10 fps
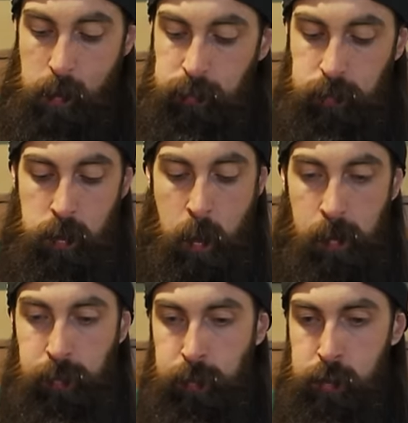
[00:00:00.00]
I don't know how many
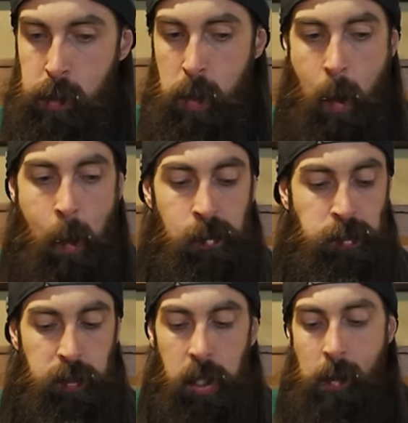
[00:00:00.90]
episodes are going to
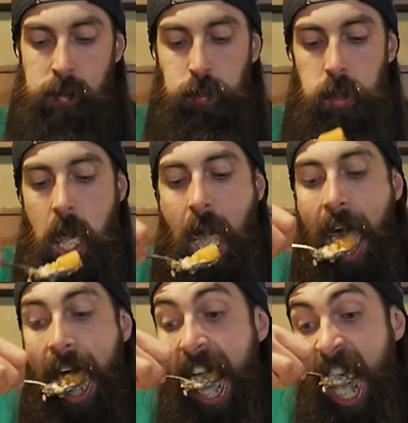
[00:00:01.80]
be in this series,
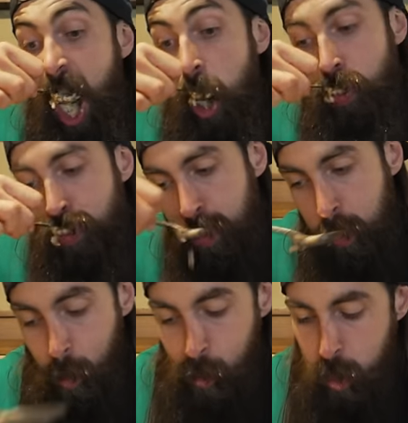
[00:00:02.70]
but
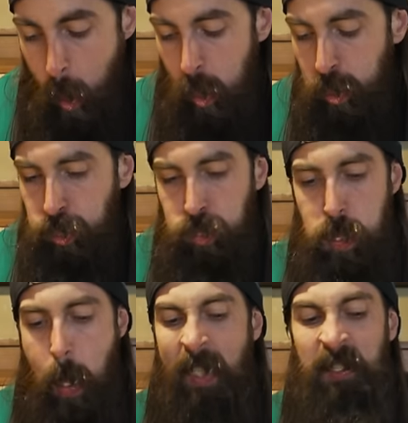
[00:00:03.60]
the
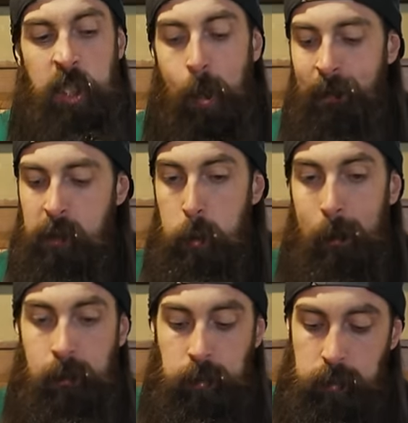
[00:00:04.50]
first one in
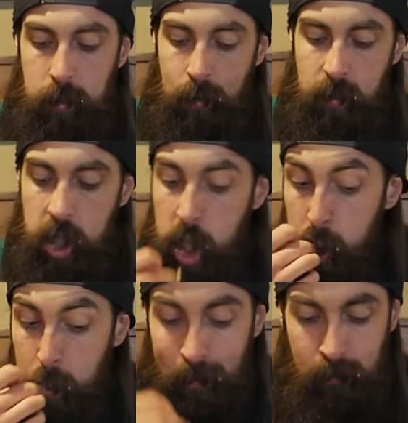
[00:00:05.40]
a series like this is always
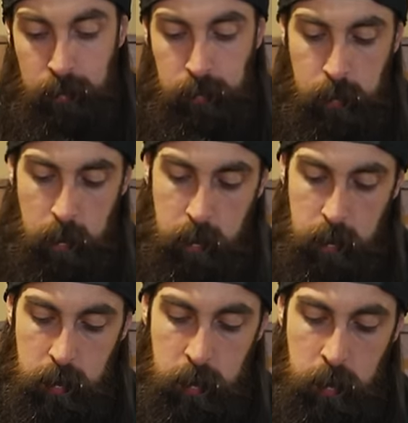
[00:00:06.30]
the hardest for
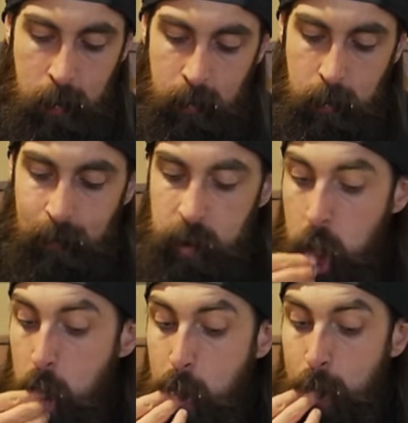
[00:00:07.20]
me, I think,
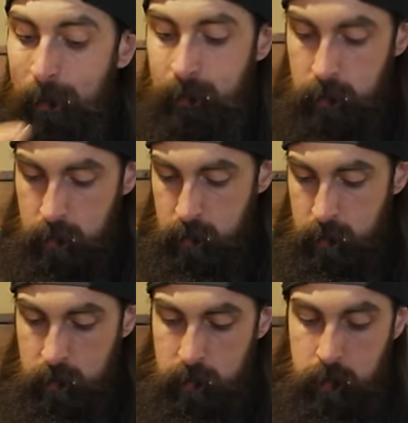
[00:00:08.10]
because
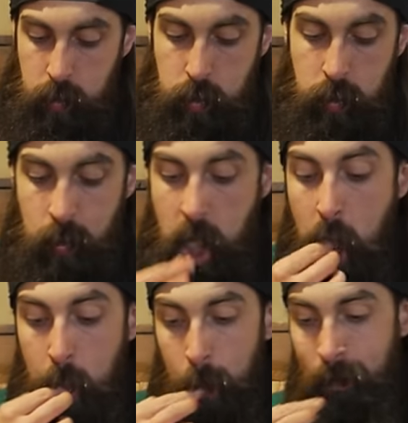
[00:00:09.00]
usually I've dieted
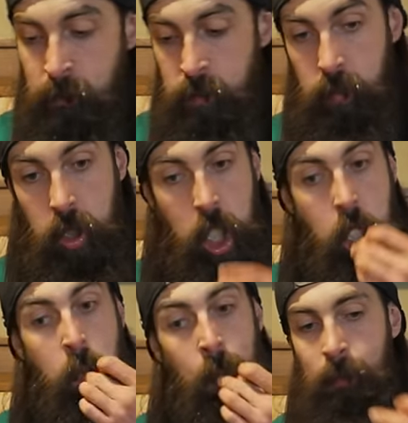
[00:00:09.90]
for like a week
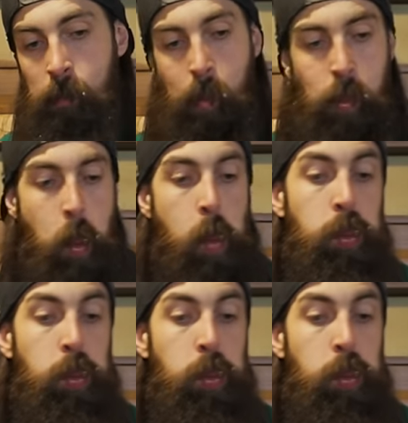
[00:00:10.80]
coming into it.